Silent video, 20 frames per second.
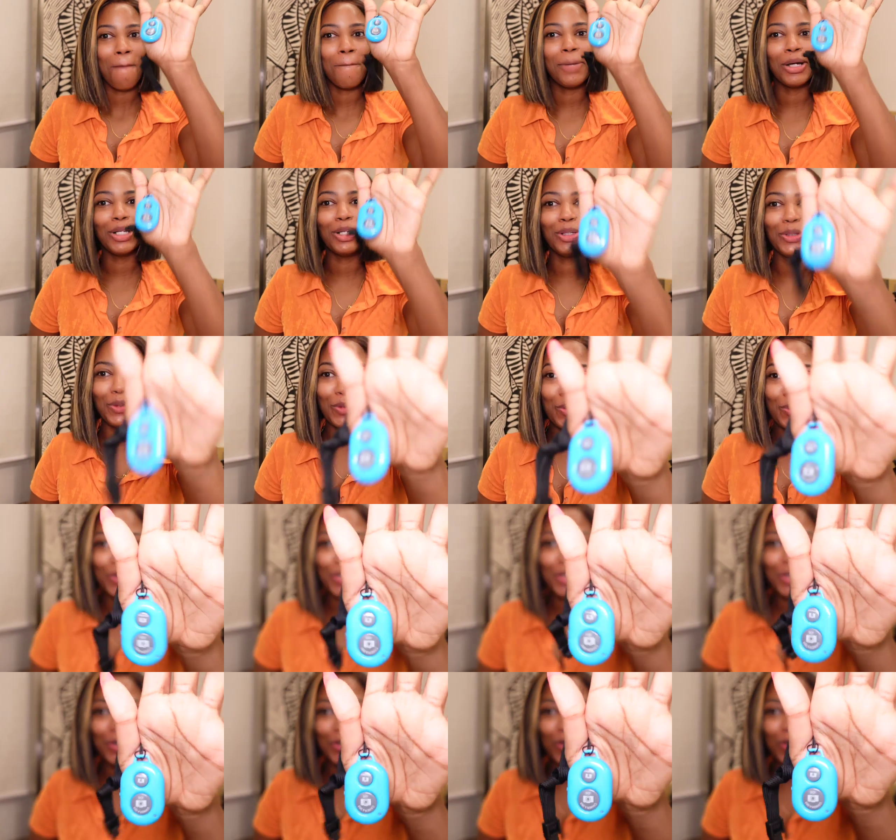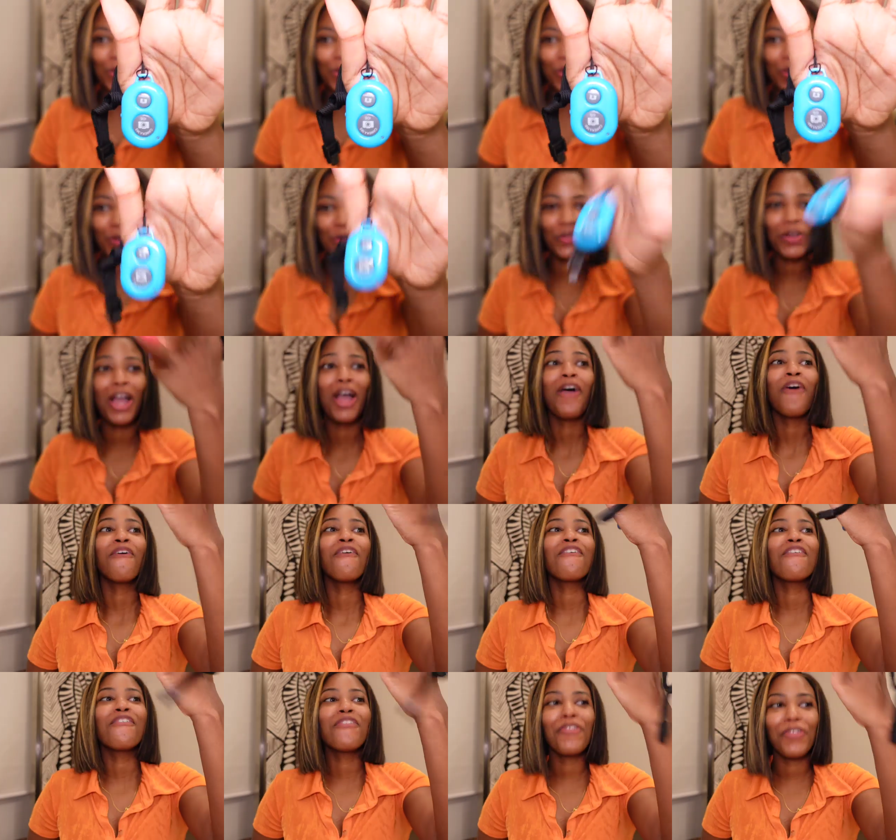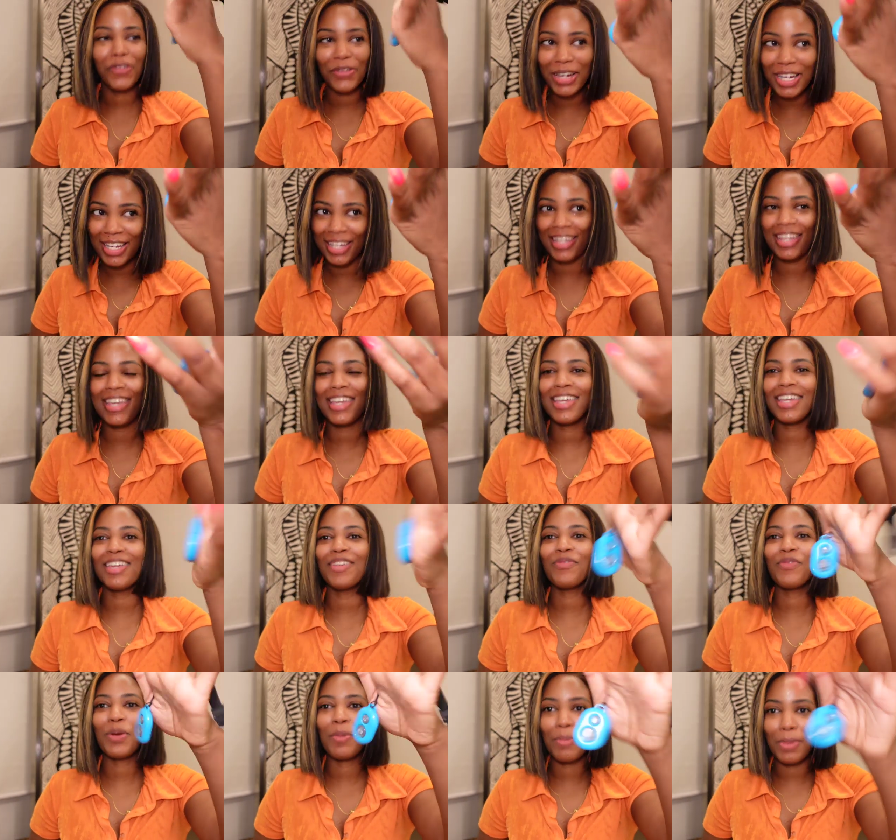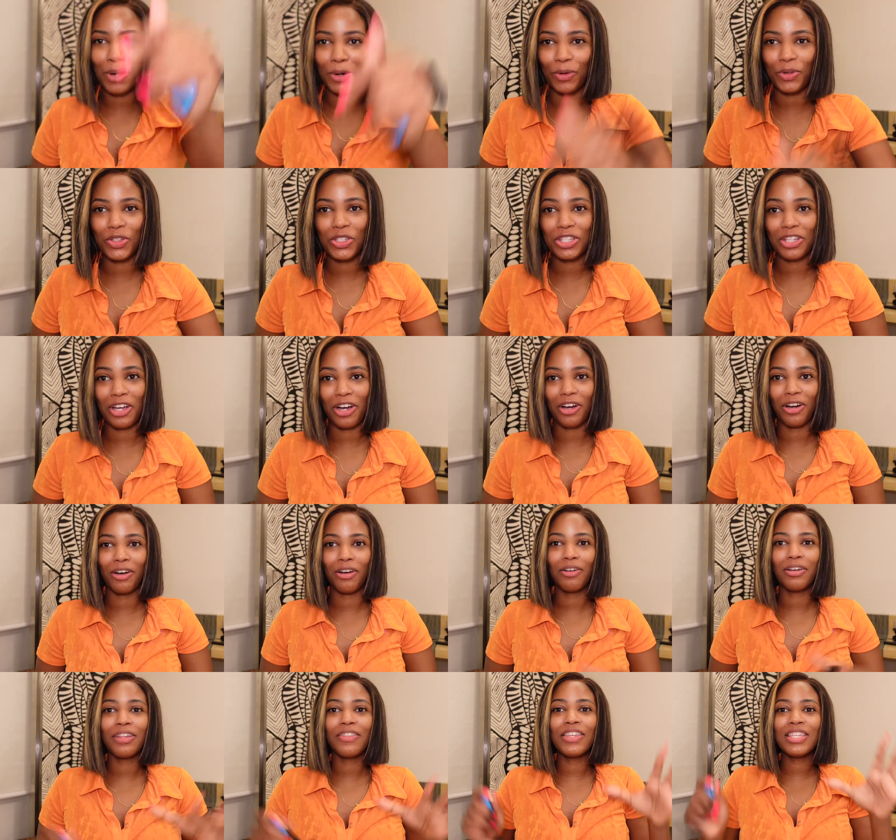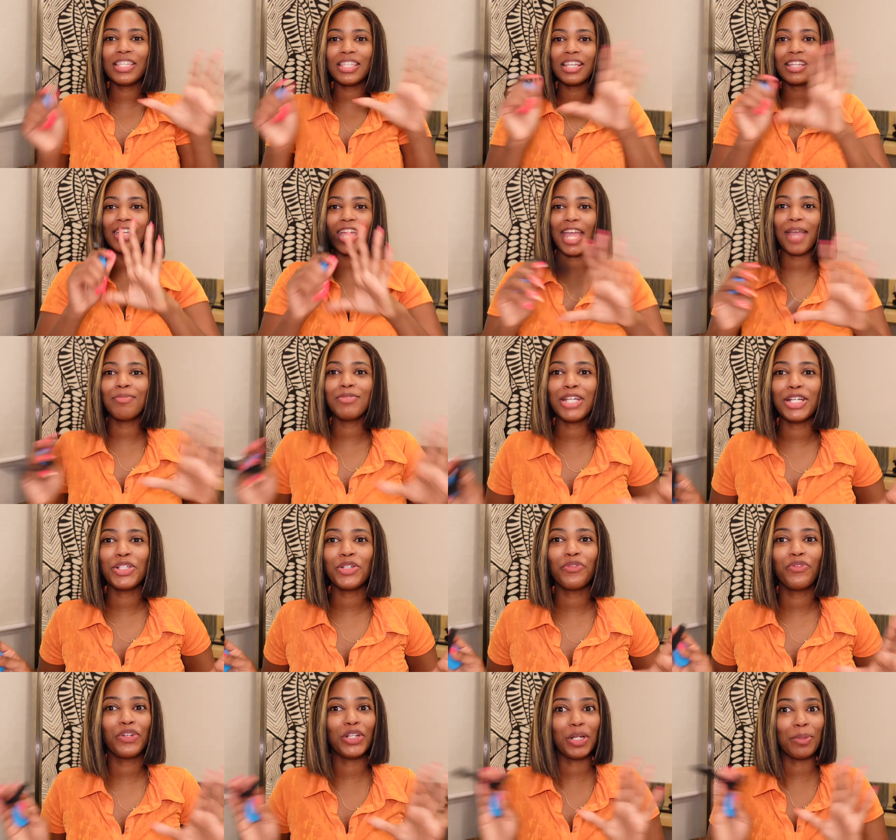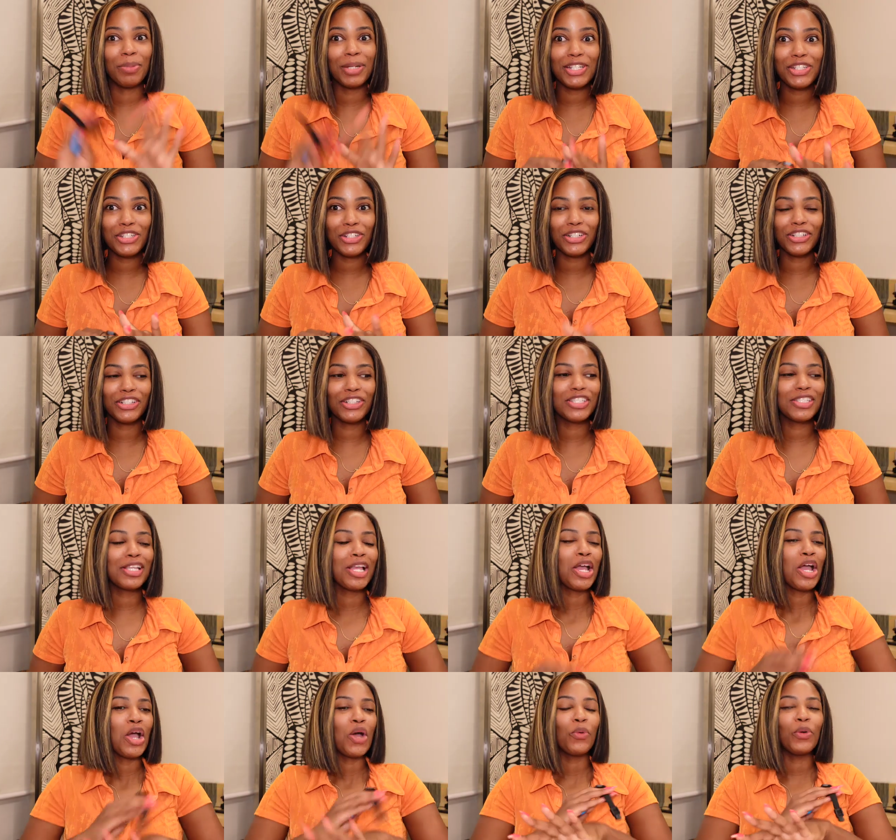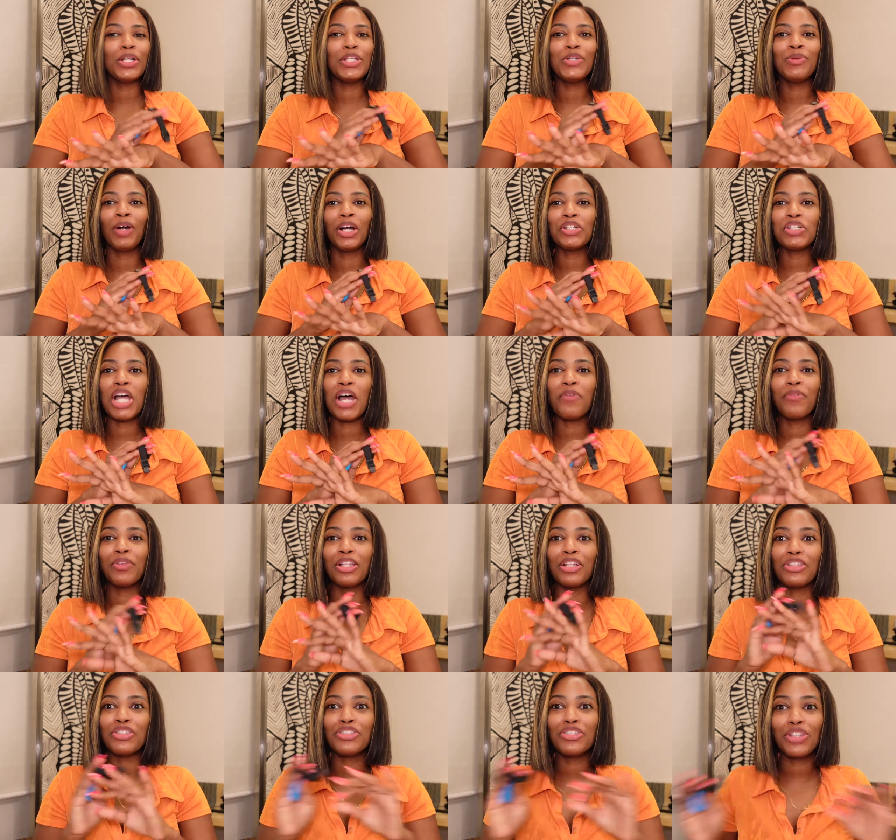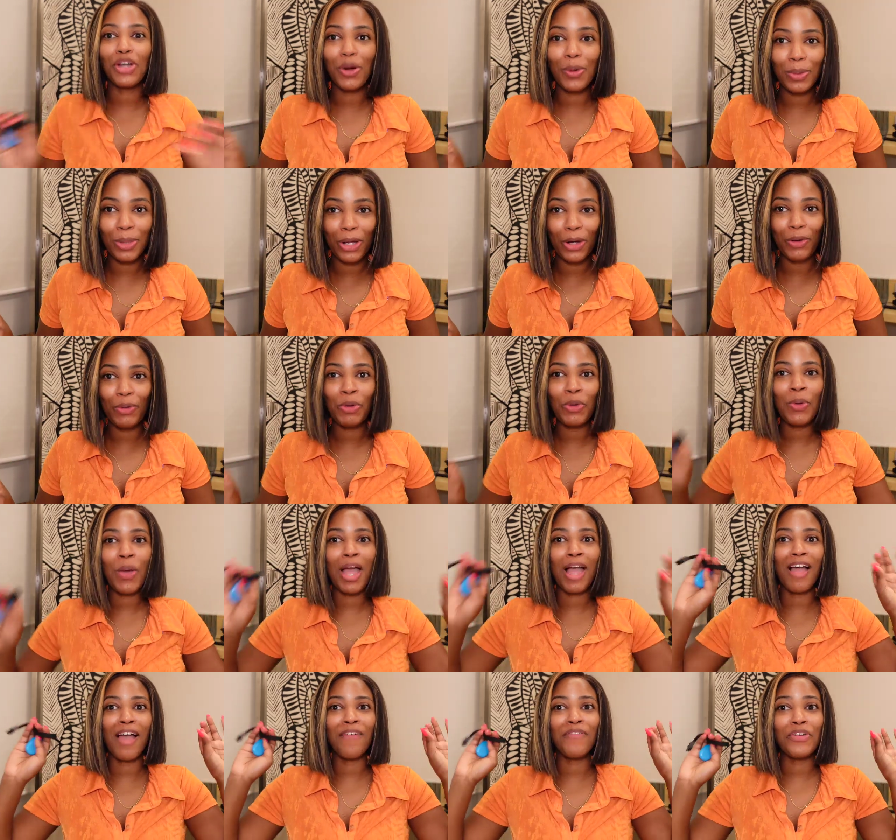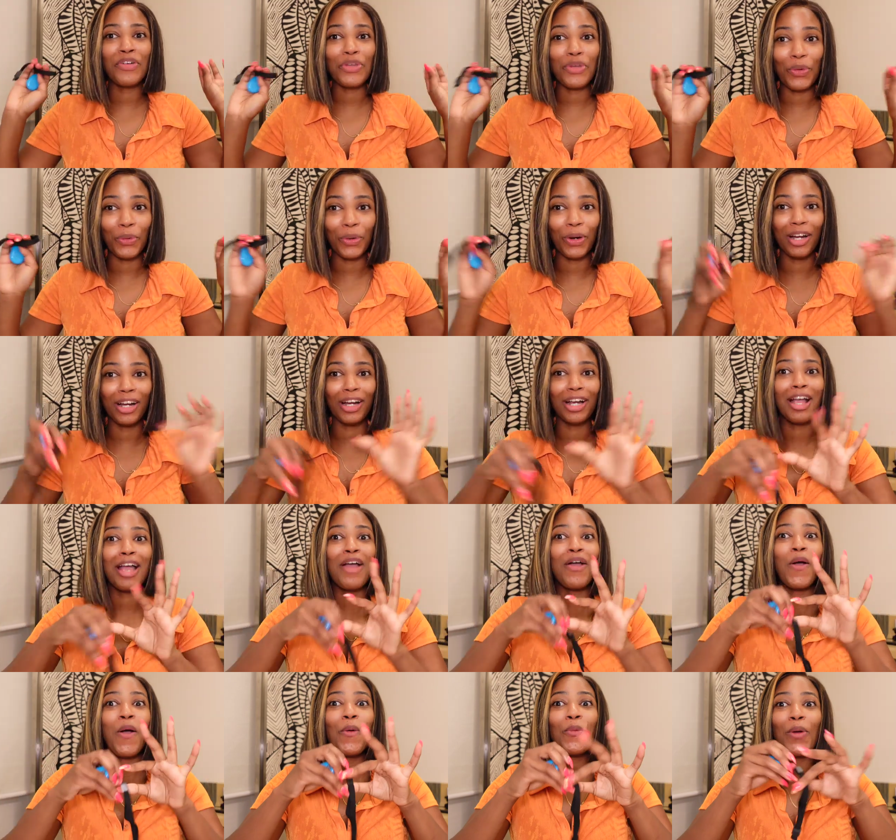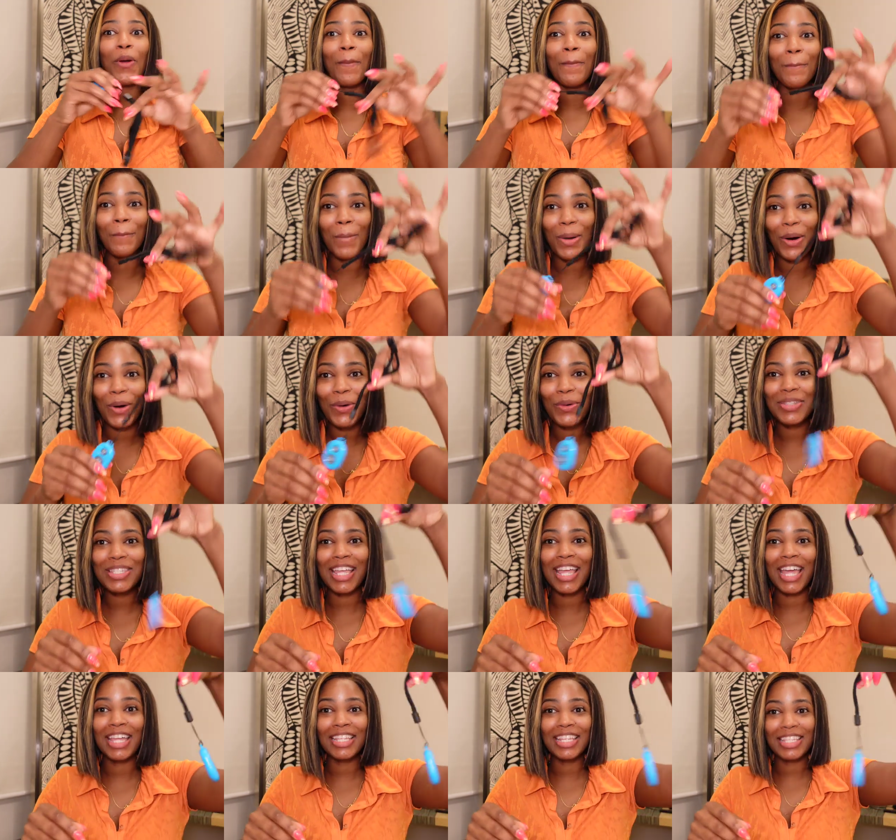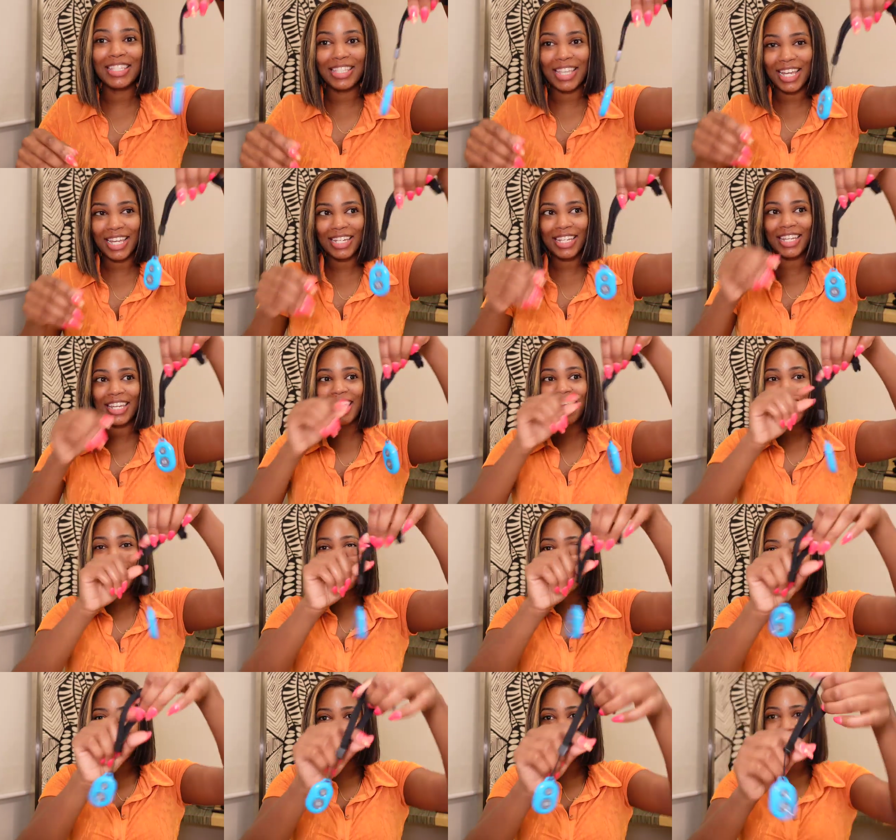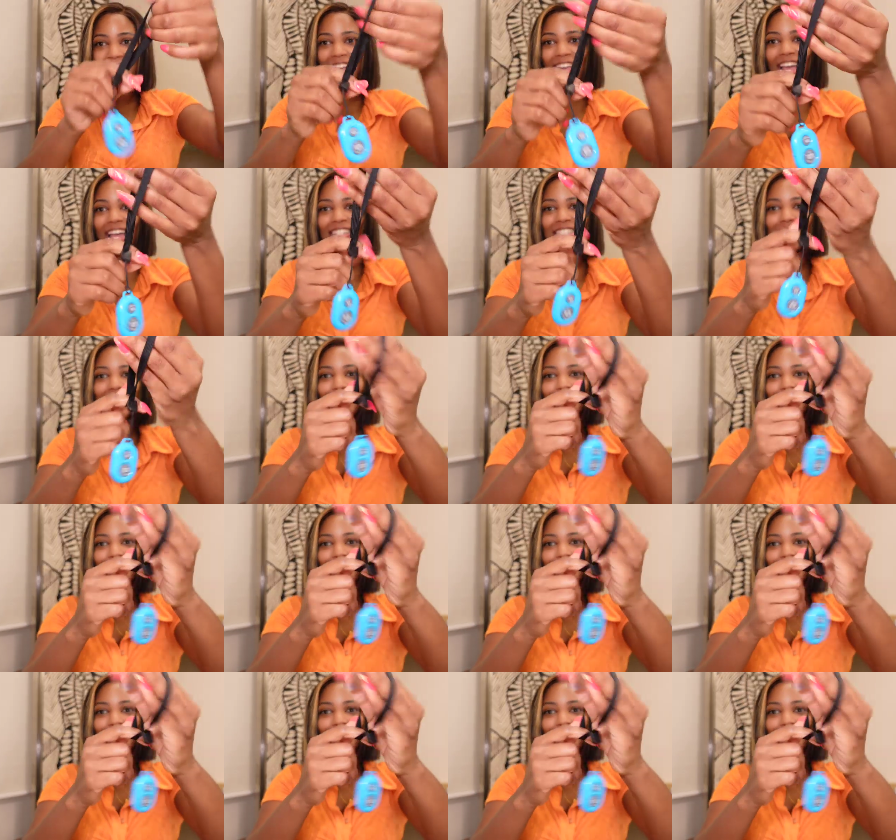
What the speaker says: Bluetooth freaking remotes, y'all. This is a game changer for your pictures. When you are traveling solo, you have your remote handy dandy in it. It has this